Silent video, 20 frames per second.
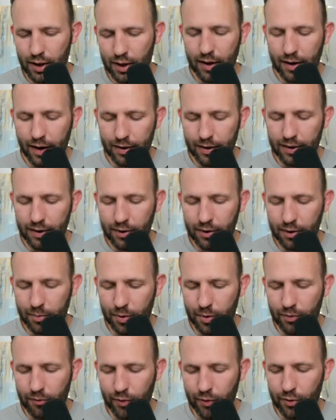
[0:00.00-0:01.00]
Nothing could
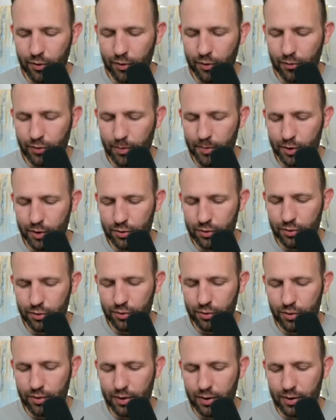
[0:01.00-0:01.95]
be further from the truth.